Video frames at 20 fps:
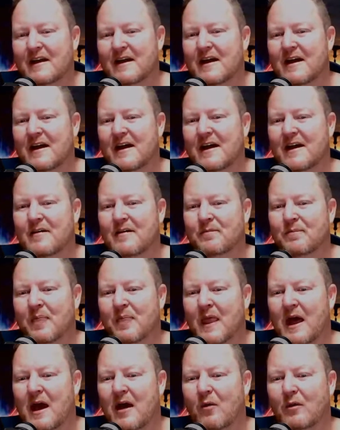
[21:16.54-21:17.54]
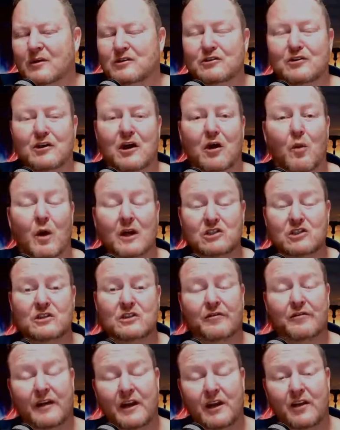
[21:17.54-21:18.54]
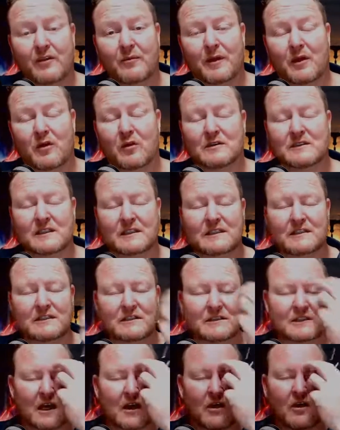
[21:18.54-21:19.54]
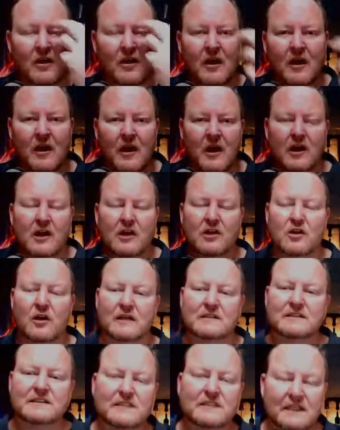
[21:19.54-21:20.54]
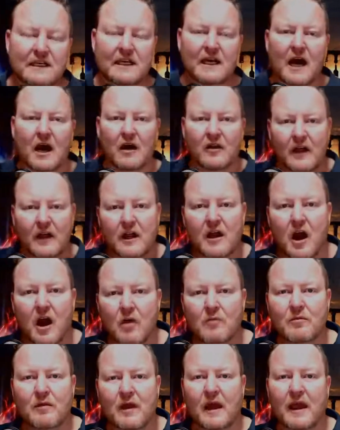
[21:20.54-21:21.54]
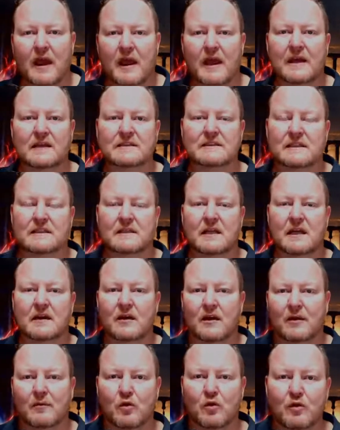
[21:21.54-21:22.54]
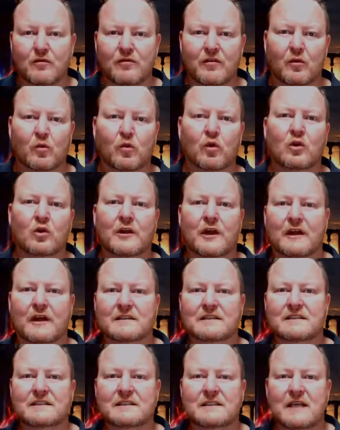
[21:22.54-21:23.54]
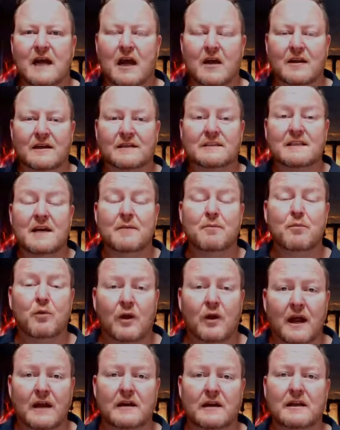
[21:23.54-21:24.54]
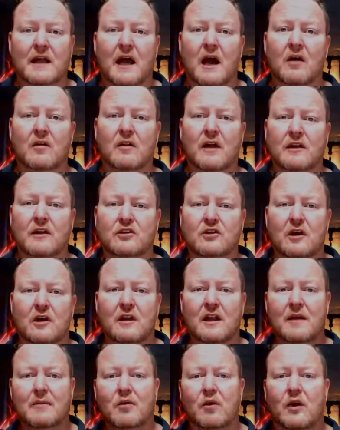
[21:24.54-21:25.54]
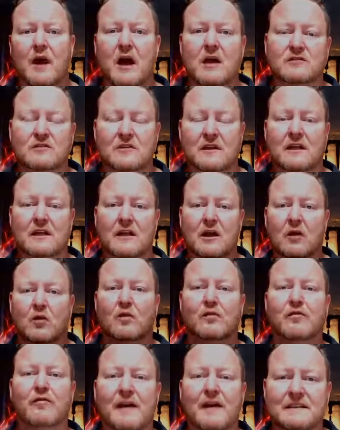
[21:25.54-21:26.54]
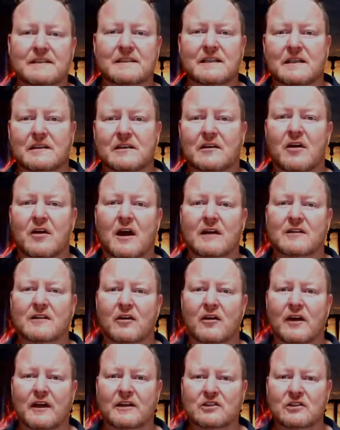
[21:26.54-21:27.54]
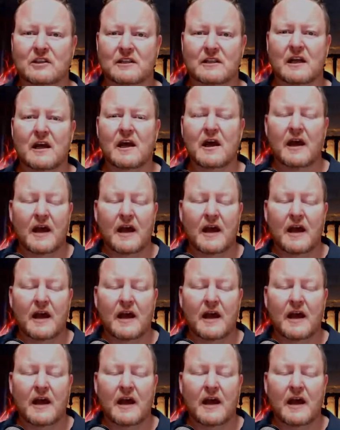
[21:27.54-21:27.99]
Um, I want you to go watch the video because it is so you can see how they comb the hairs and, and remove the wool. You can see how they separate it, how they turn them around so that they're all facing in the right direction,